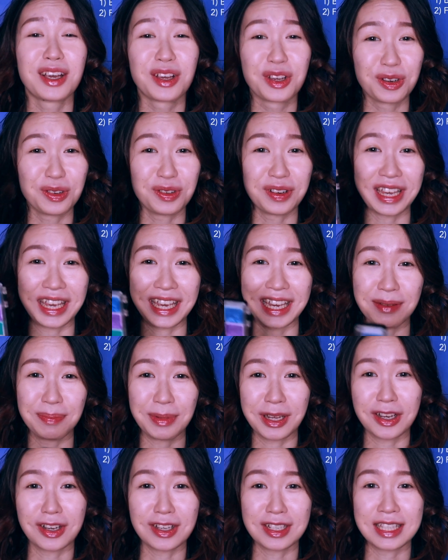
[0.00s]
go ahead
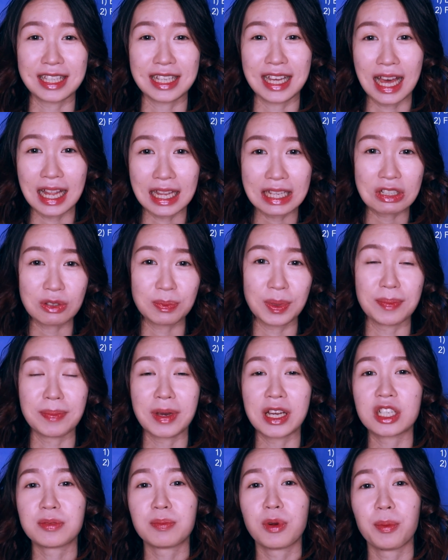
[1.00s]
because the color will be
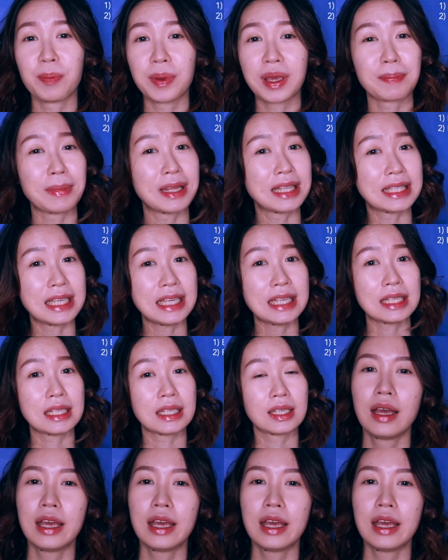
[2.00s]
much more pigmented.